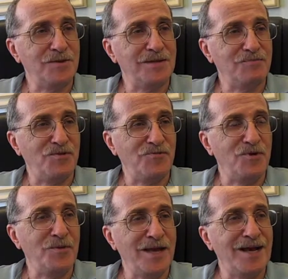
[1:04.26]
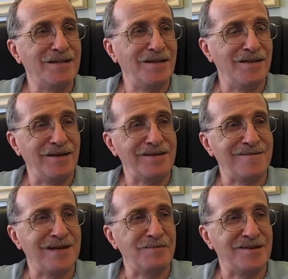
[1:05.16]
it. Before we had these
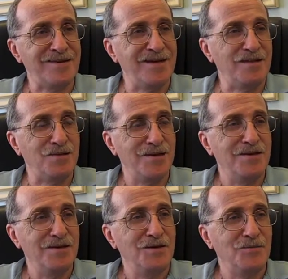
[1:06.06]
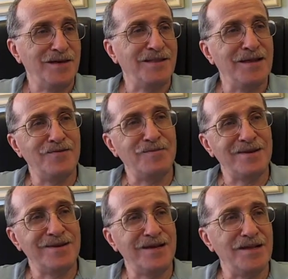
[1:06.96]
electronic machines, we had lever
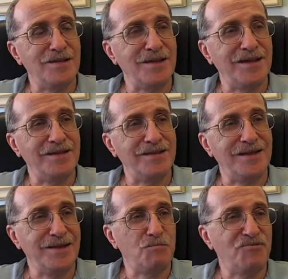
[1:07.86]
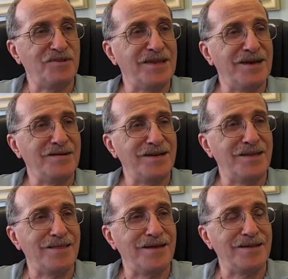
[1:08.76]
machines, and they didn't print out
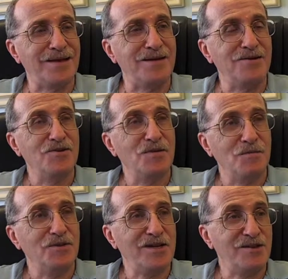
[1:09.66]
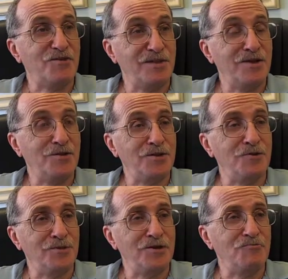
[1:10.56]
anything. They they just li
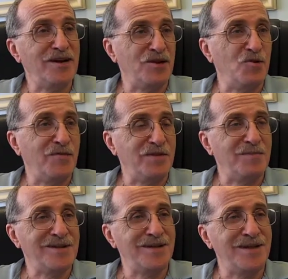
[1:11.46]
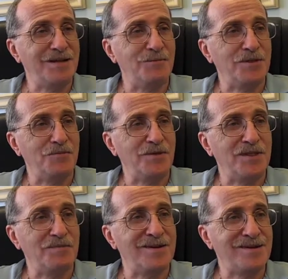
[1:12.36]
literally read it off the machine. When once
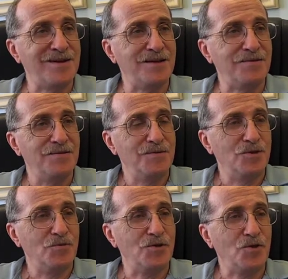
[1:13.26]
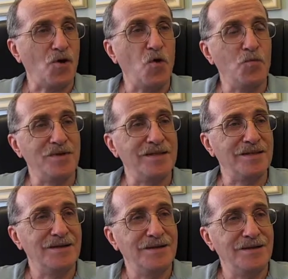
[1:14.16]
the machine was
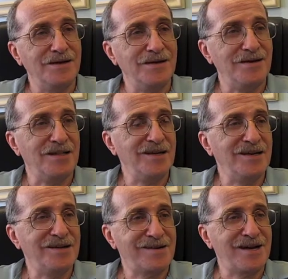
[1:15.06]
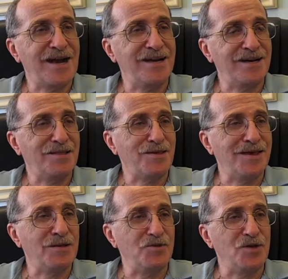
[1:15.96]
opened, under each candidate's
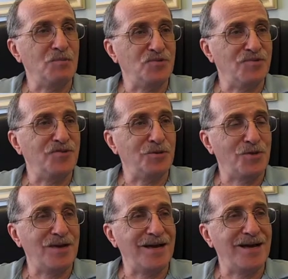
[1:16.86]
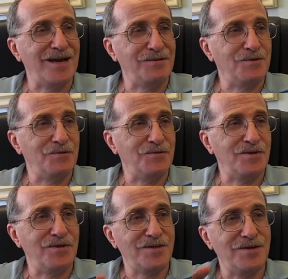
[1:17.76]
name, the number of votes they got
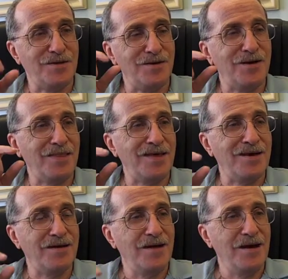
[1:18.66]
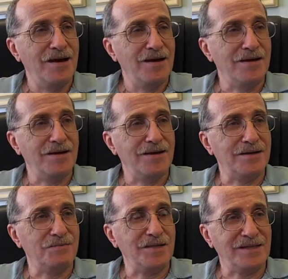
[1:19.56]
was on there.
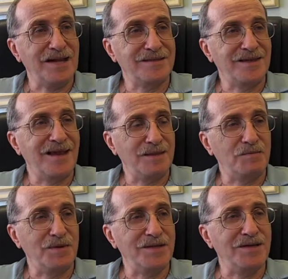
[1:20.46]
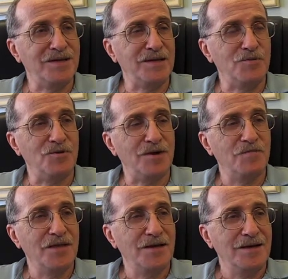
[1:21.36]
Uh, but that can't be done anymore.
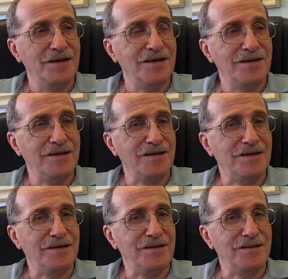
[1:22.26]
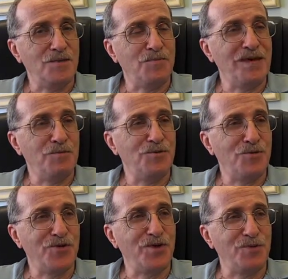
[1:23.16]
Uh, the people
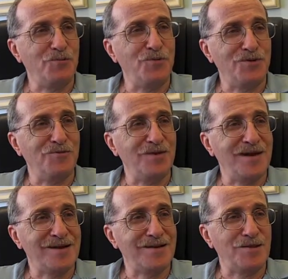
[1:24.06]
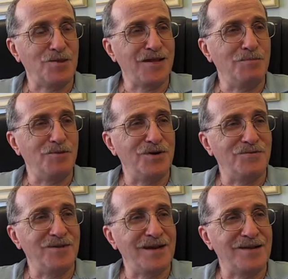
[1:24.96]
who think the board of election, the city board
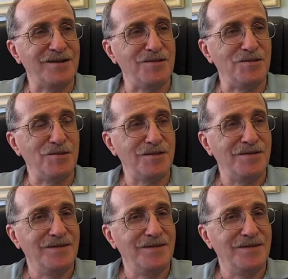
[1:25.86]
of elections,